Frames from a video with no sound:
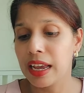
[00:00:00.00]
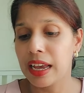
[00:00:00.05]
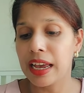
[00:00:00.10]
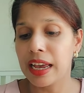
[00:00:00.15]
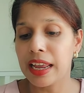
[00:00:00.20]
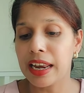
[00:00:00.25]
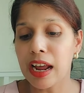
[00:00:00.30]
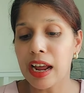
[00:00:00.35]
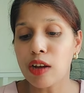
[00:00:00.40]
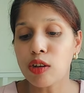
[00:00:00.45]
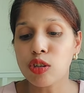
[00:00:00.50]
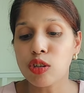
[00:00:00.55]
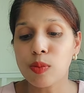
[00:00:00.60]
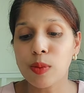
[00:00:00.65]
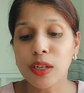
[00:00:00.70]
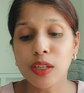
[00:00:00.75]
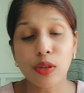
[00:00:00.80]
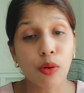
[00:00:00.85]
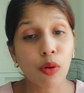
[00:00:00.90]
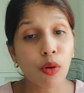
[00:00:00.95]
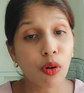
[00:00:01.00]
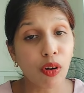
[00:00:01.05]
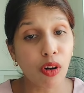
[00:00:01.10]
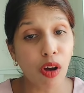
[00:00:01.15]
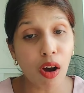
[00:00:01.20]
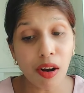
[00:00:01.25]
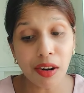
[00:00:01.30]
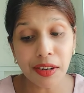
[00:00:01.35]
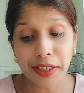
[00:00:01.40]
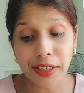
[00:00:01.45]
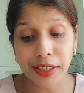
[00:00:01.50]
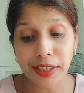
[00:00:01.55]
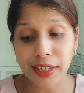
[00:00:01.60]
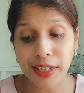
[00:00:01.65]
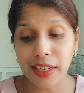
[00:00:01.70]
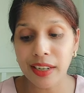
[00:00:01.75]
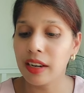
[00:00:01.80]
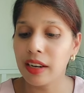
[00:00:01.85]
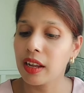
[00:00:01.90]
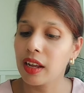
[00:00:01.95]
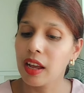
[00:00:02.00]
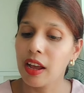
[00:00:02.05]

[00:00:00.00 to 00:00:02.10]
announcement to hold auction,